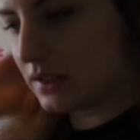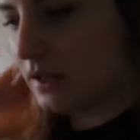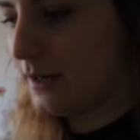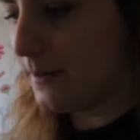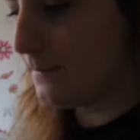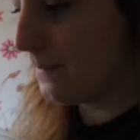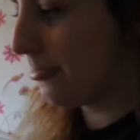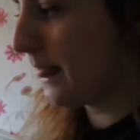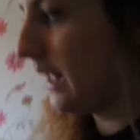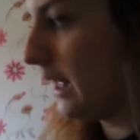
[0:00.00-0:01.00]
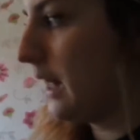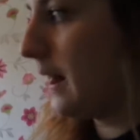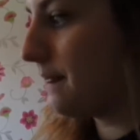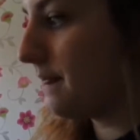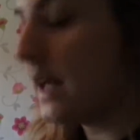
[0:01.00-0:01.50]
So
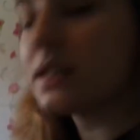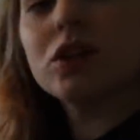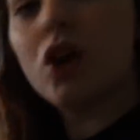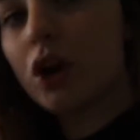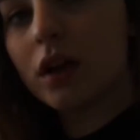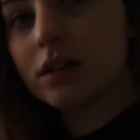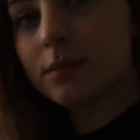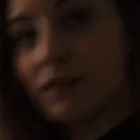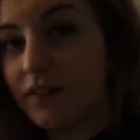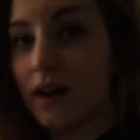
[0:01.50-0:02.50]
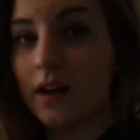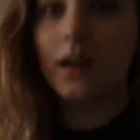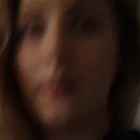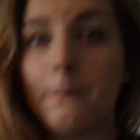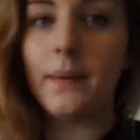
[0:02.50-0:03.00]
that's not going to be
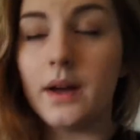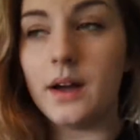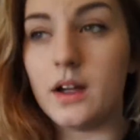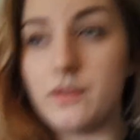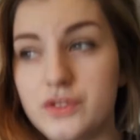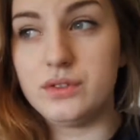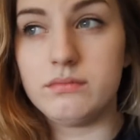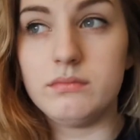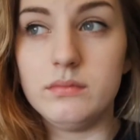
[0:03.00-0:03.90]
fun, but I've